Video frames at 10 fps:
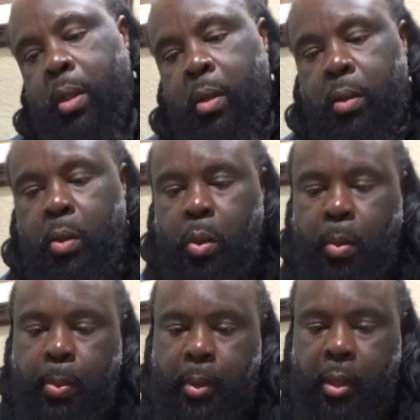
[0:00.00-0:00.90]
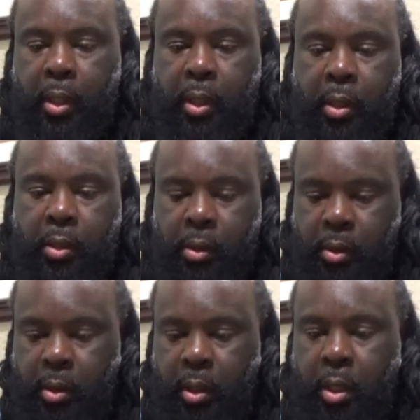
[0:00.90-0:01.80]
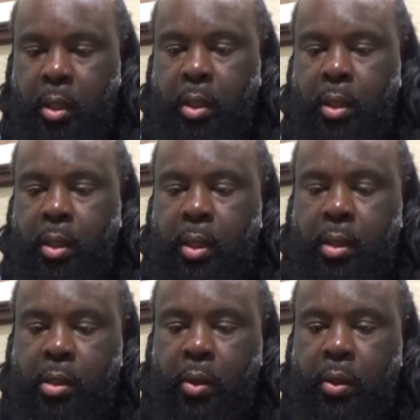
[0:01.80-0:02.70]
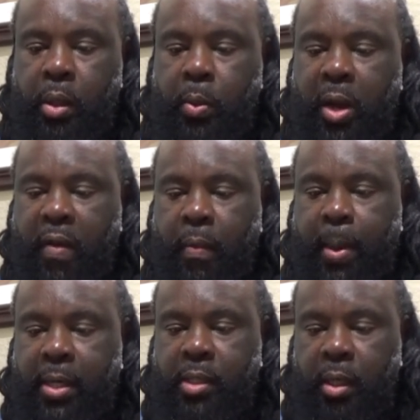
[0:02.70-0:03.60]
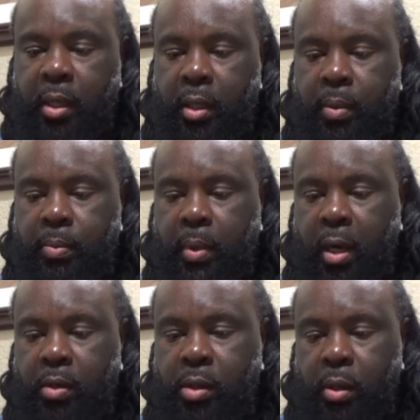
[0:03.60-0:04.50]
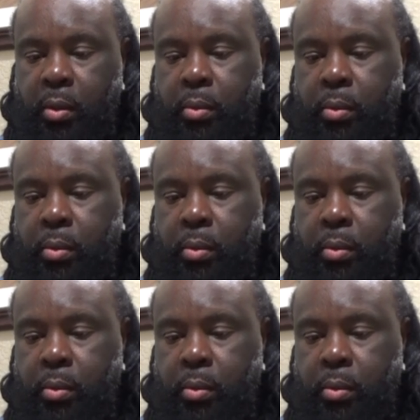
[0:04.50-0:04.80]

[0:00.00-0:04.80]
Don't know what I'm gonna put it in. And so here we have a bass knob also.